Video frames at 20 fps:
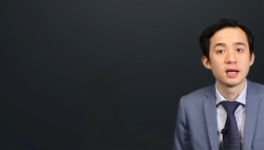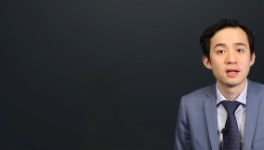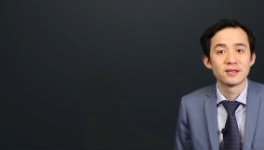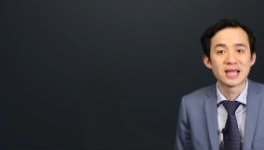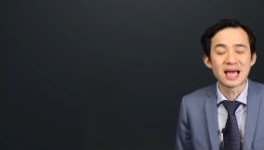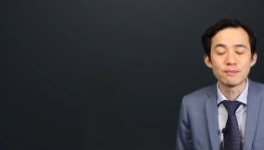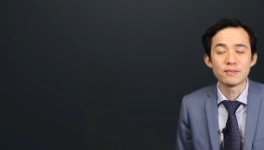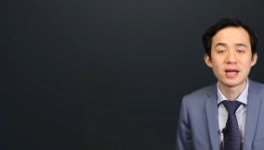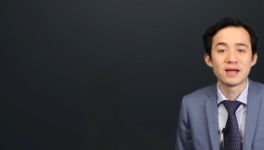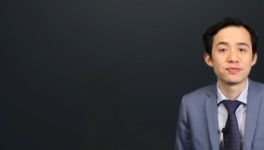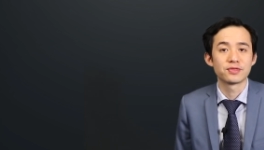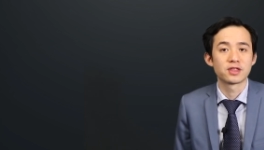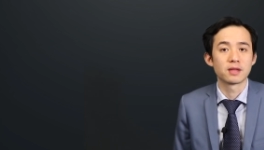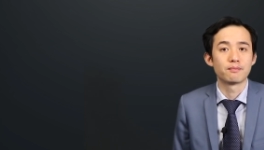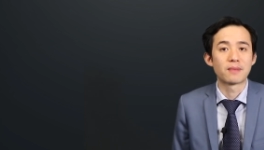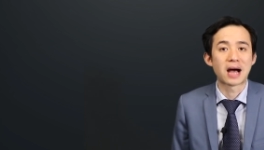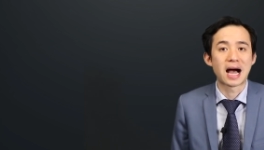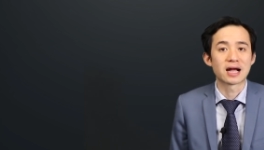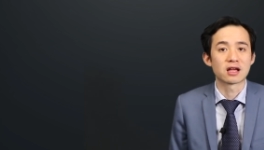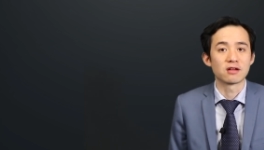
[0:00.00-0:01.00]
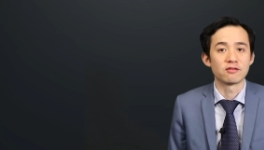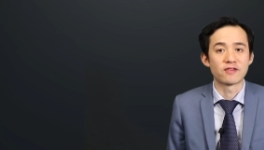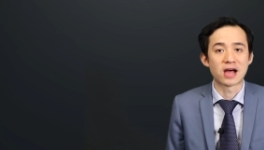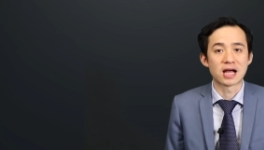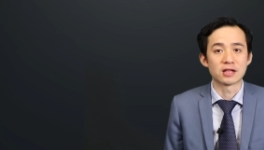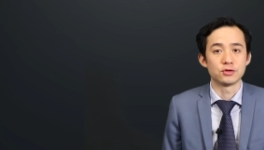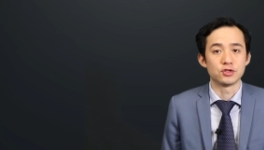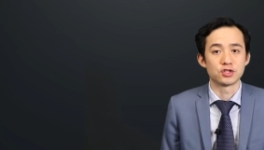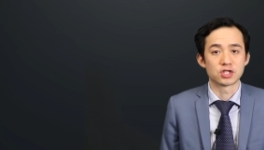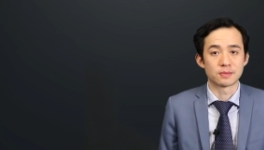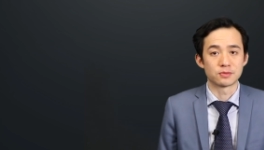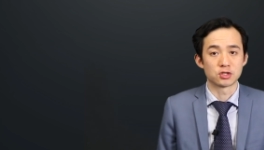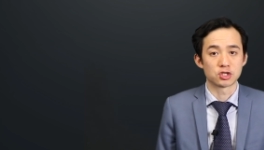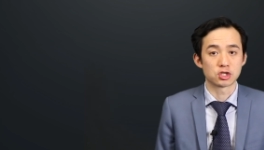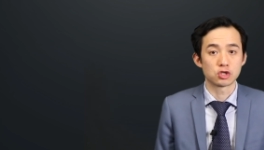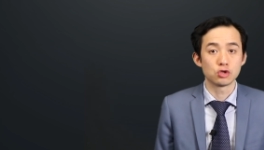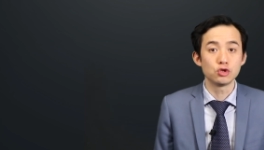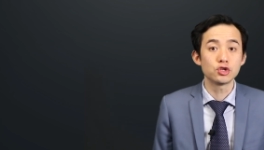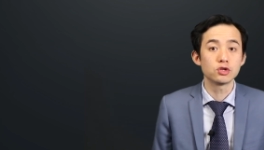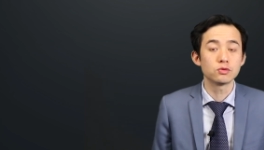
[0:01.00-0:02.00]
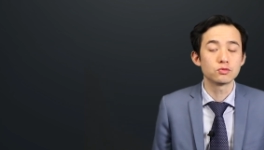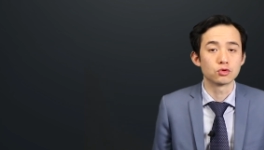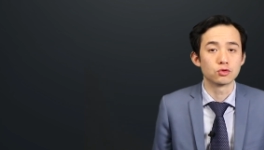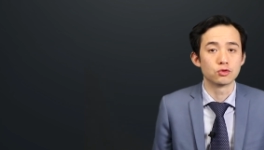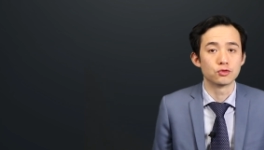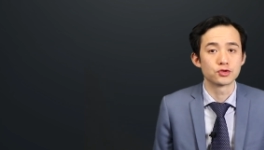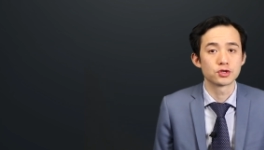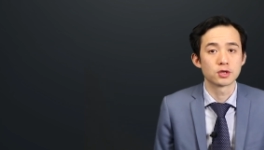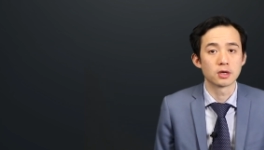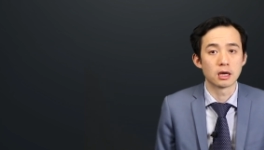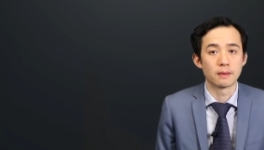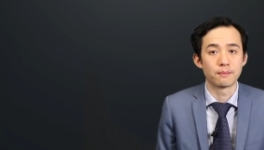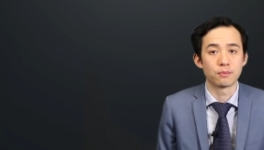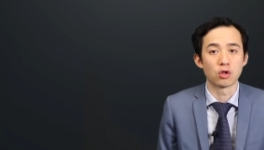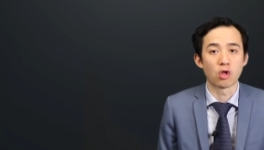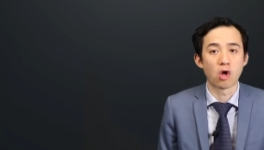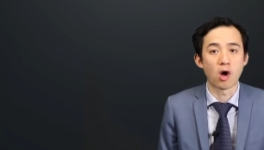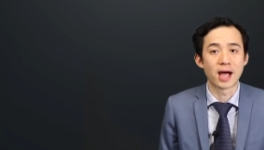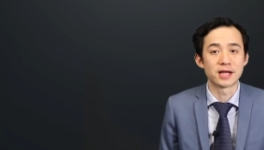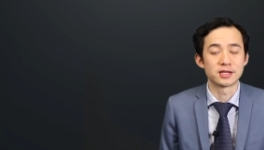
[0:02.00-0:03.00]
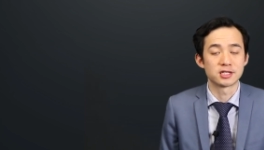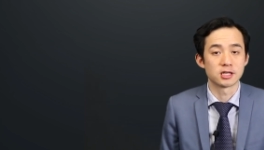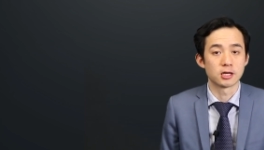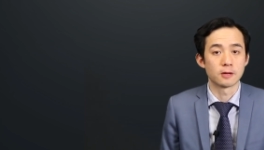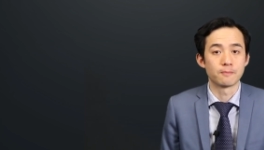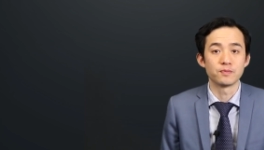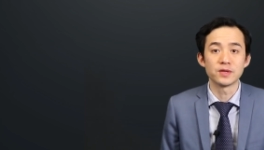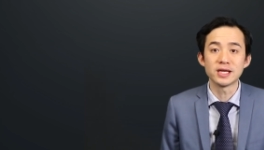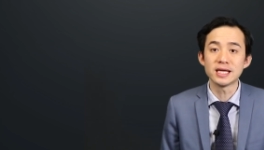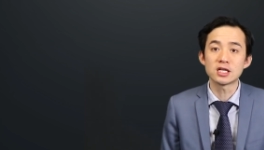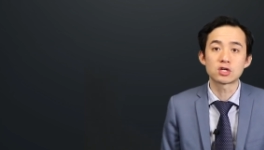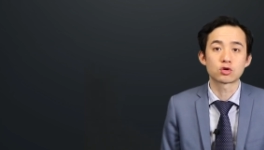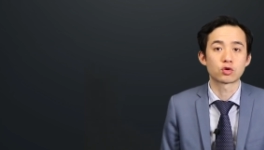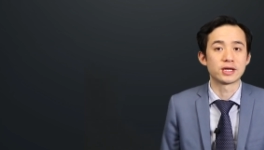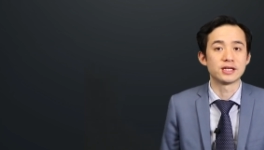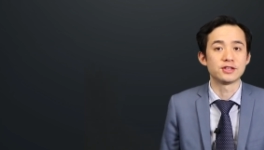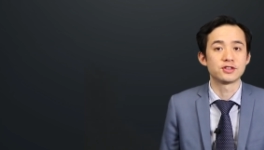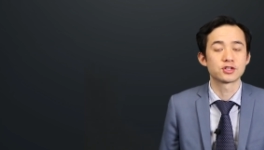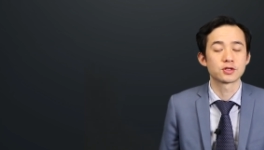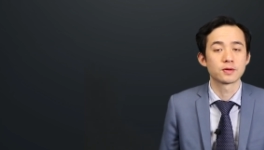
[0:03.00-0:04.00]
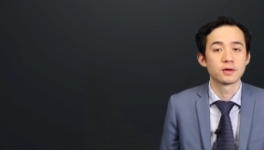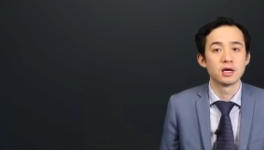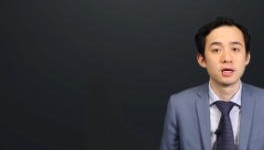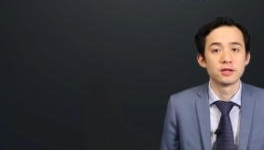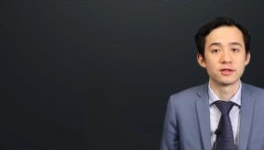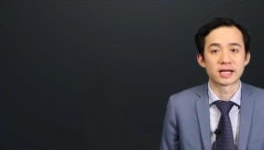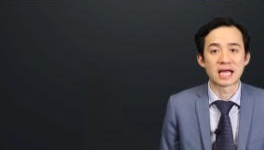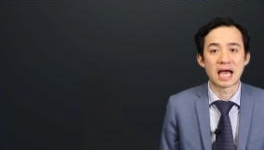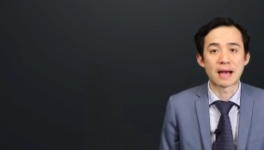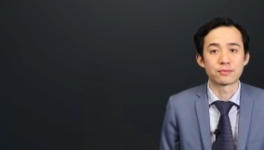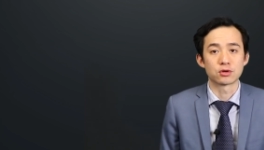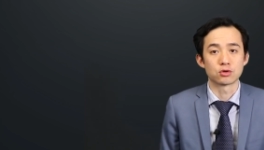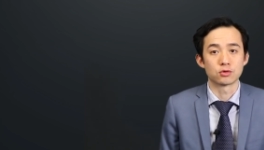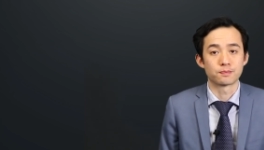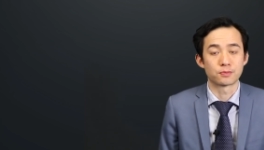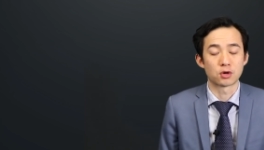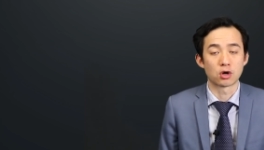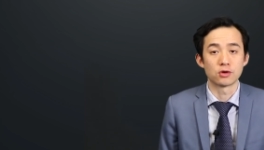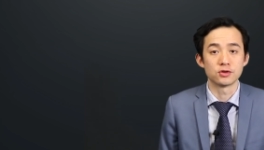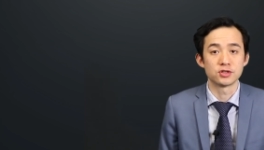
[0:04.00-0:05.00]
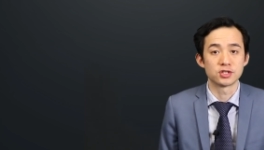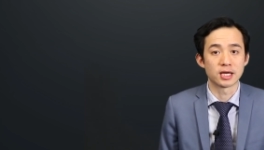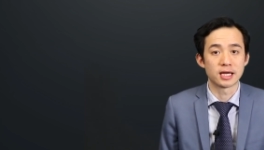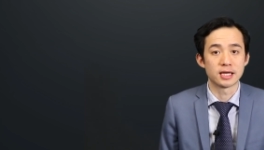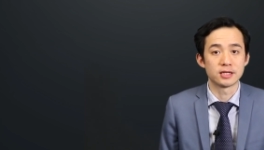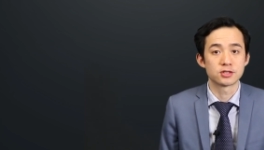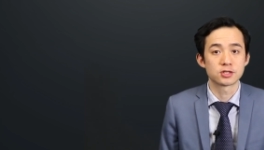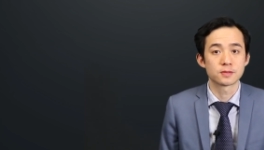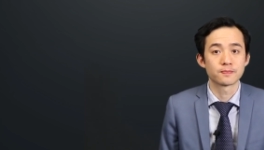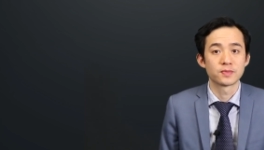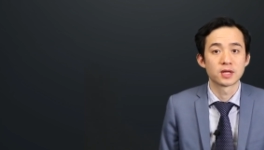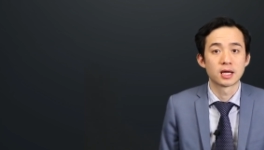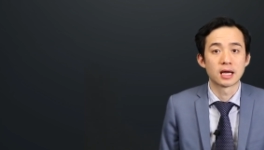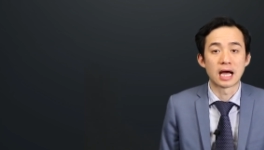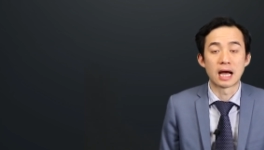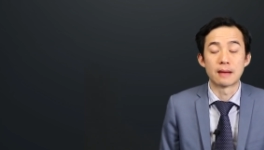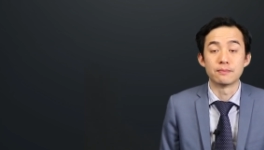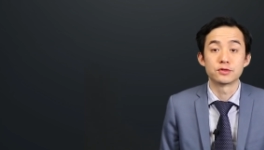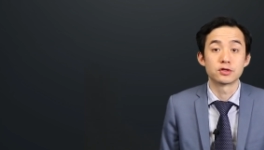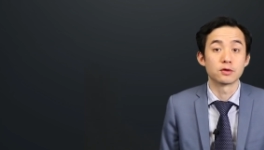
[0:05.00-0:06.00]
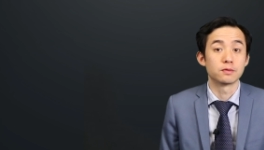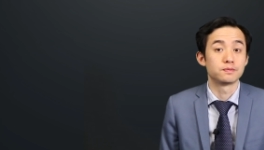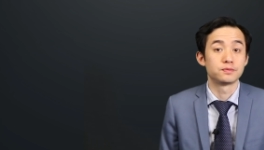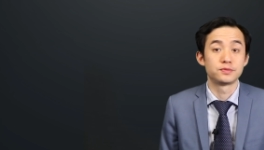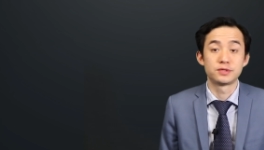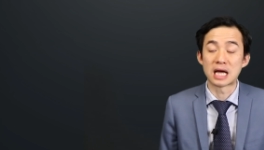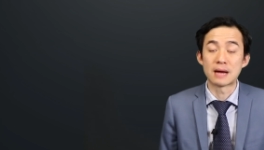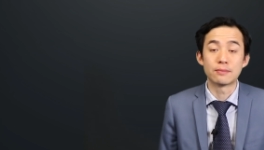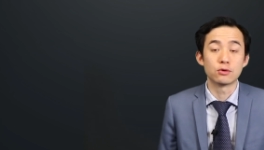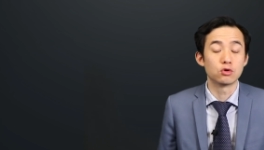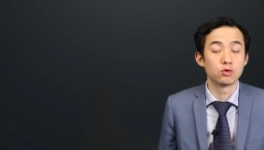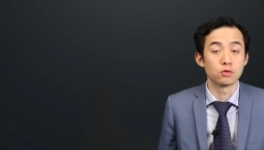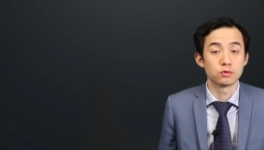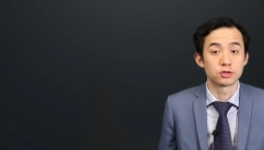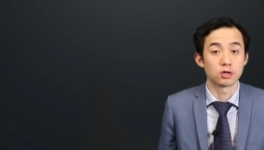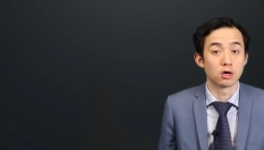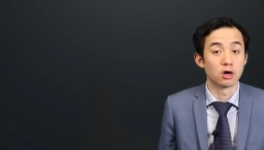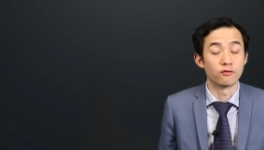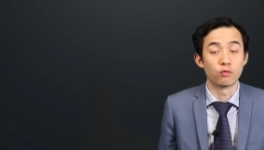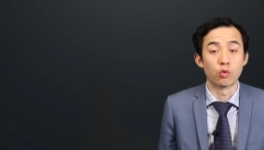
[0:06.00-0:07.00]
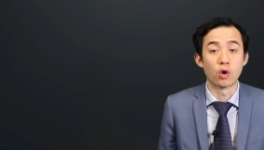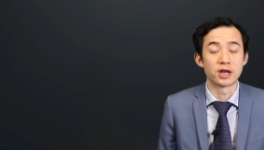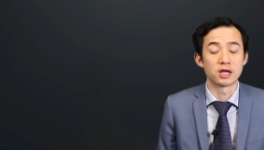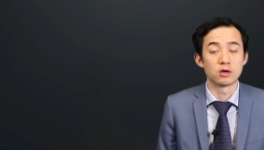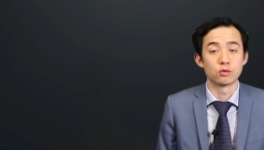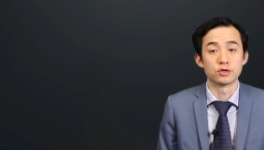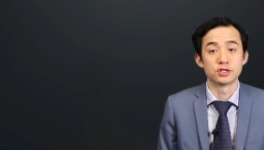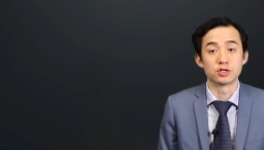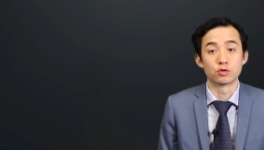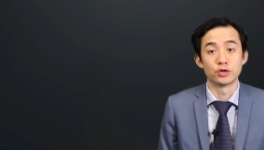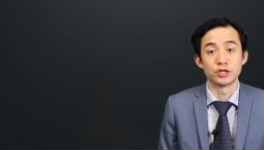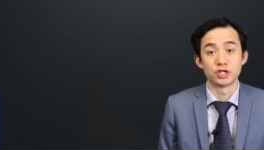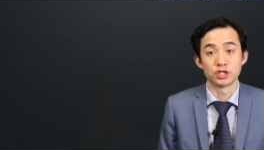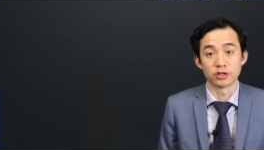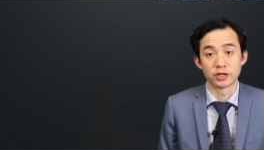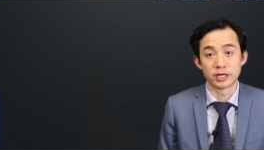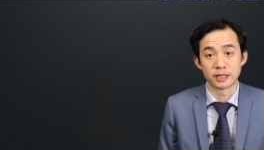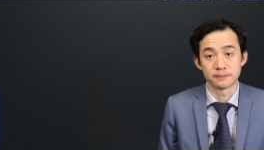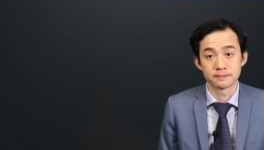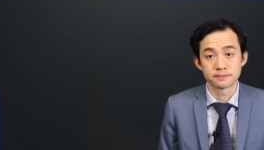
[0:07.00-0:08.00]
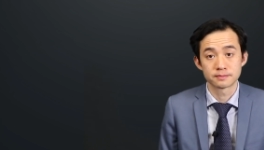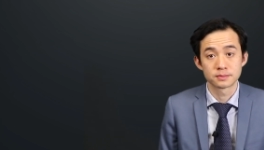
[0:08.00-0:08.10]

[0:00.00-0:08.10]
that meant the market value substitution rules applied to increase the capital proceeds to double of what it was originally.